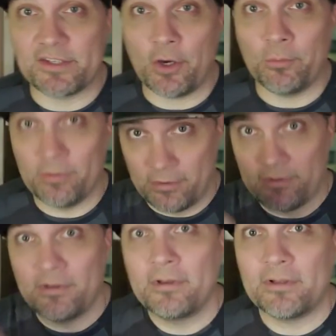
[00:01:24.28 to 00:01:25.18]
So
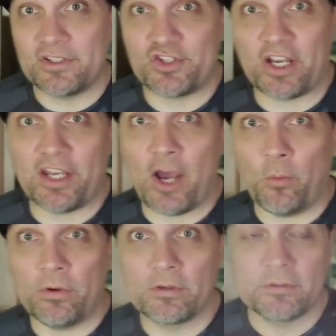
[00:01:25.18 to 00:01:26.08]
let's check it out.